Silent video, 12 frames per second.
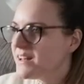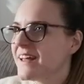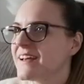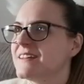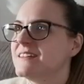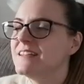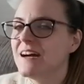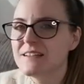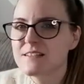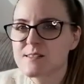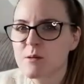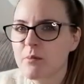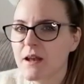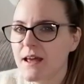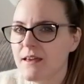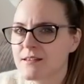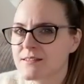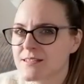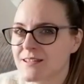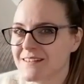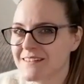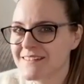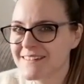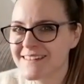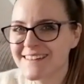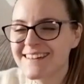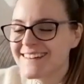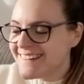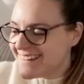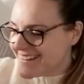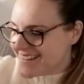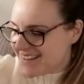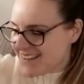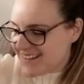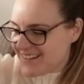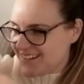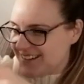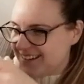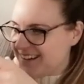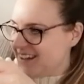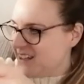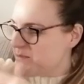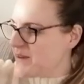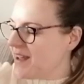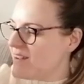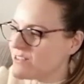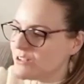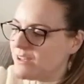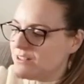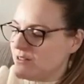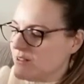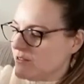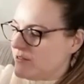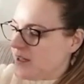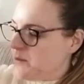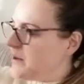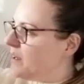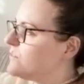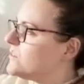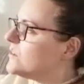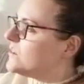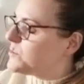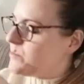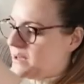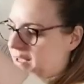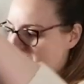of, like, a nicer place than eBay, even though I do love eBay, of course.